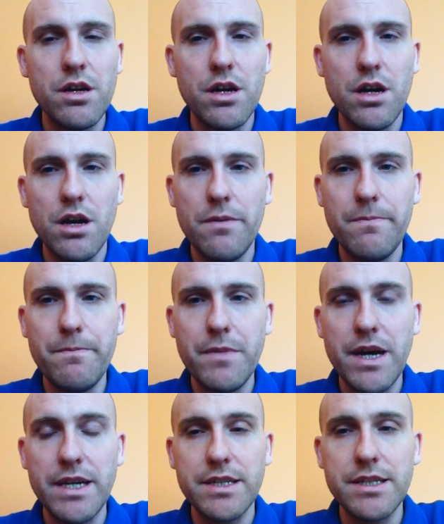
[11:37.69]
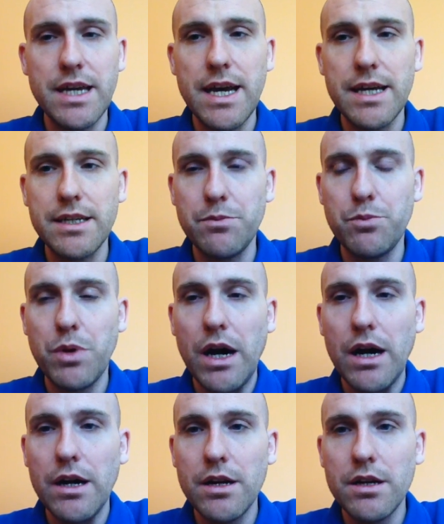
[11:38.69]
And it's sad,
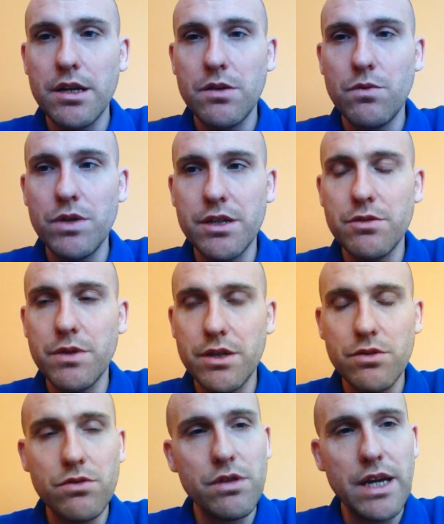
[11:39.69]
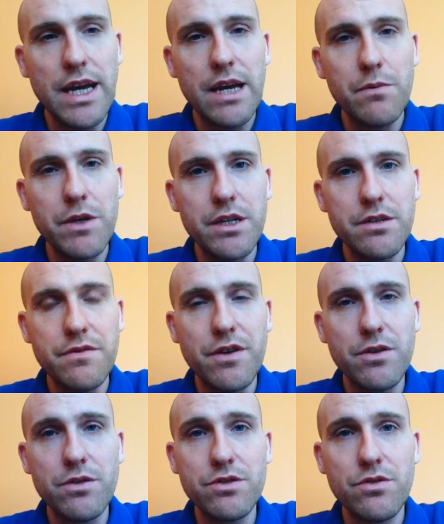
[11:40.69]
but we need to ignore that, and we need to
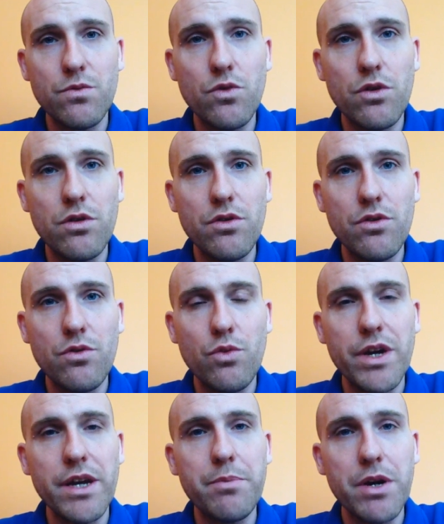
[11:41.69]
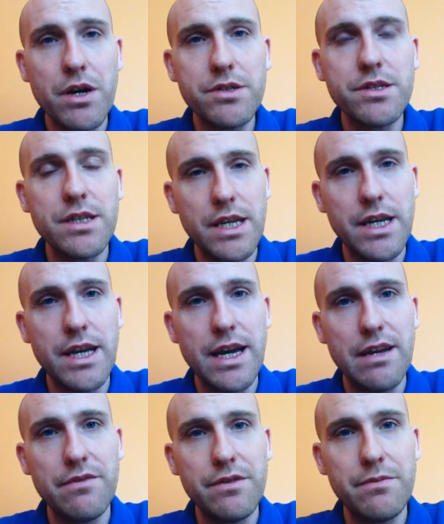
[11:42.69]
focus on what we personally
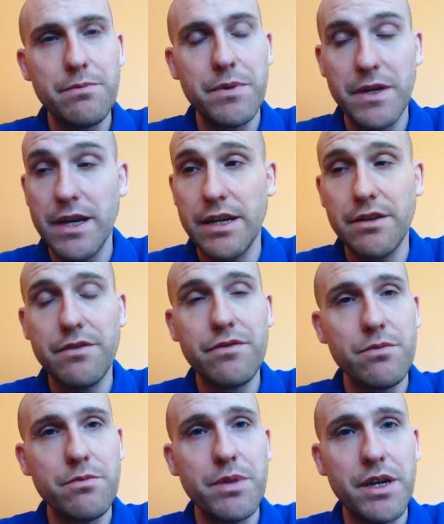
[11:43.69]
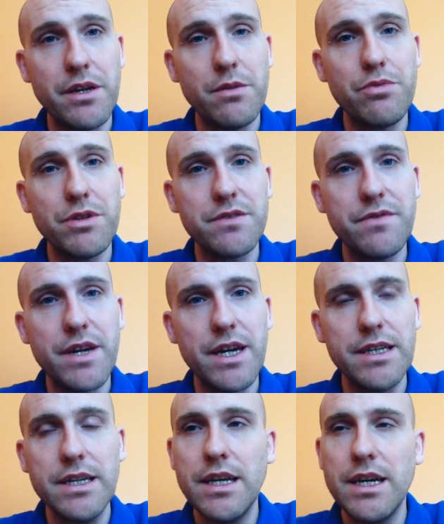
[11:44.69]
had gained from being a Prince fan.